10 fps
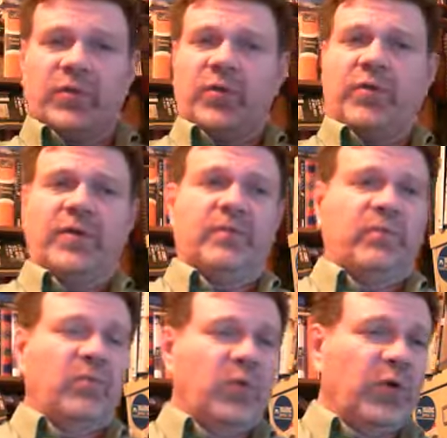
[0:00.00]
You can
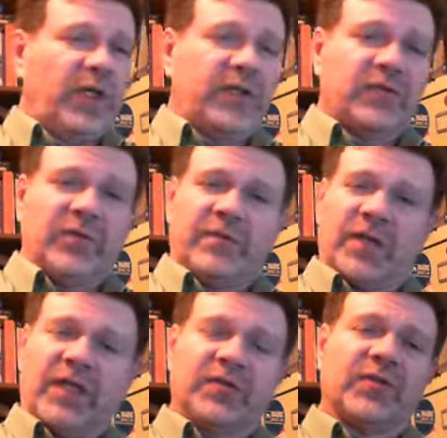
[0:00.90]
more easily
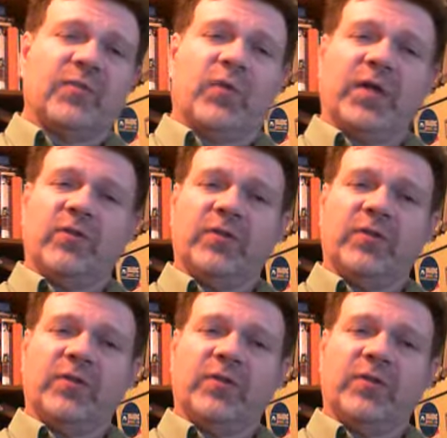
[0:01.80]
find someone